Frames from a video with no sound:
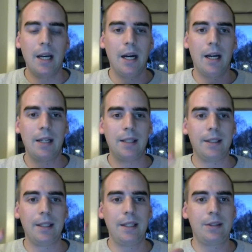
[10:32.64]

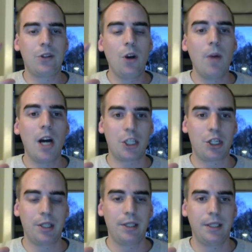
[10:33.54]
It's so
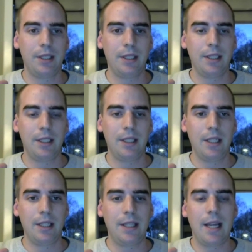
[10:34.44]
much
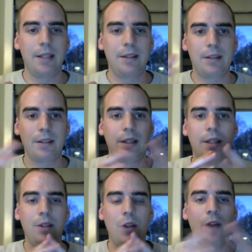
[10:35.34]
that it's
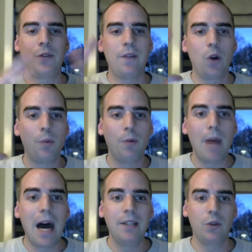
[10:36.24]
you have to have an open
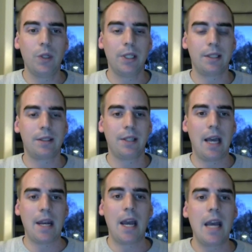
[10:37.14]
mind to it.
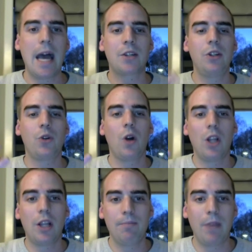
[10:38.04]
And I actually show a
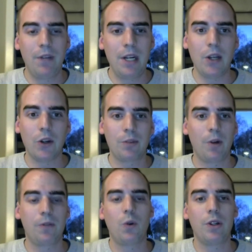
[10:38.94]
lot in my videos,
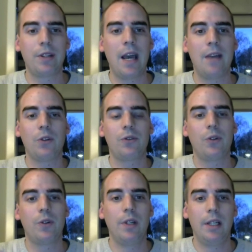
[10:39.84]
but of course I have
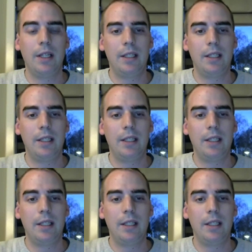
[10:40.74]
also